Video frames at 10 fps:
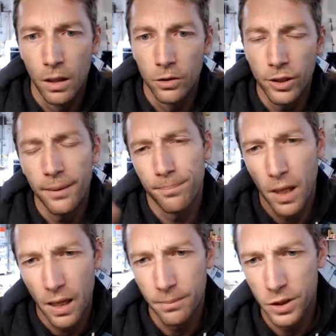So yeah,
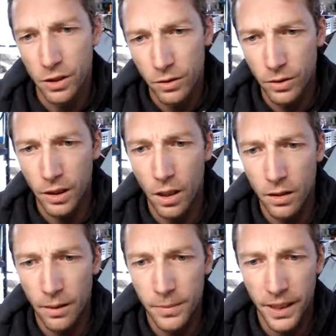I'm still doing the garden
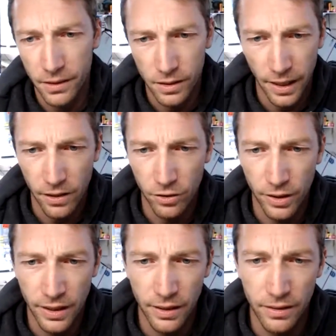updates.
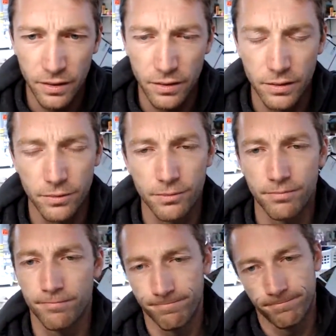Occasionally it's
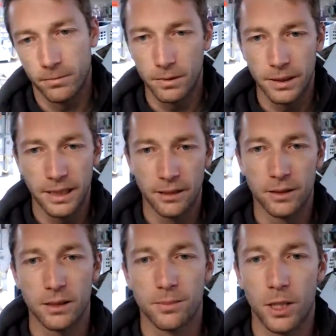
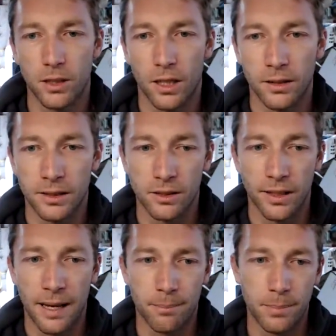a small garden, this or
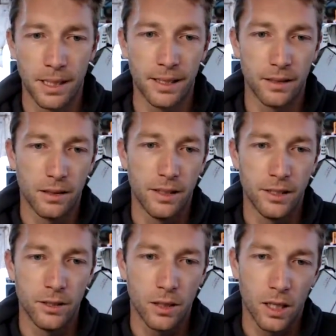that, but the
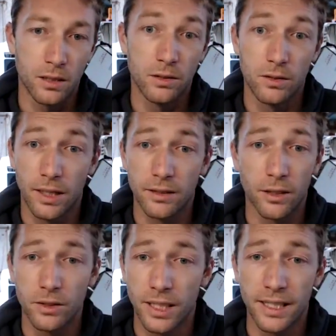new gardens, as I
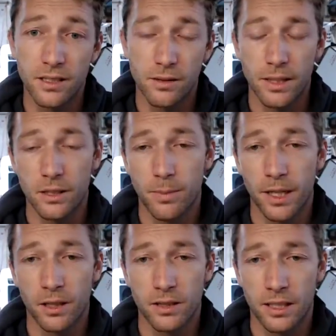always say, it's bigger.
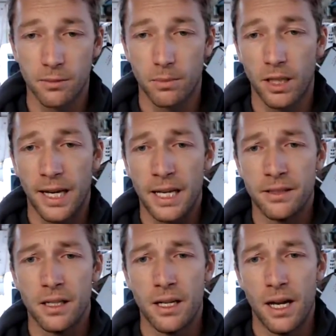It's got some plans.
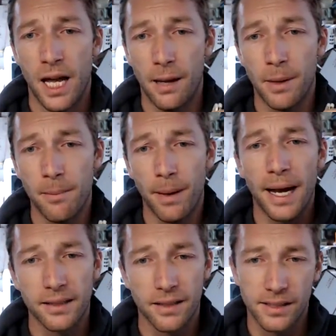And
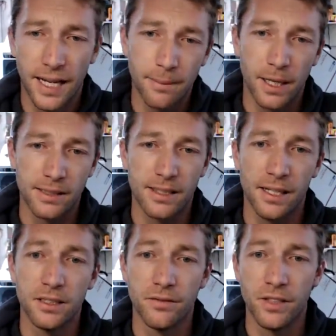back to the
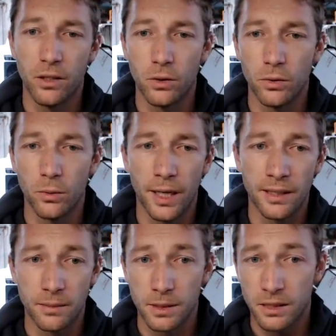side-by-sides of the old
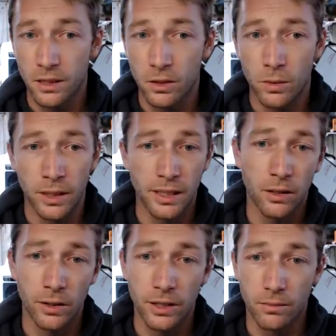ways. I'm still one of the
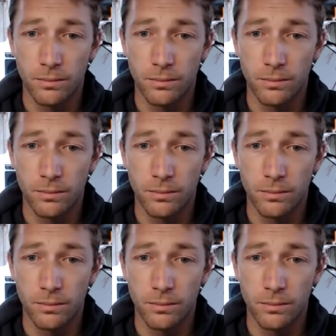only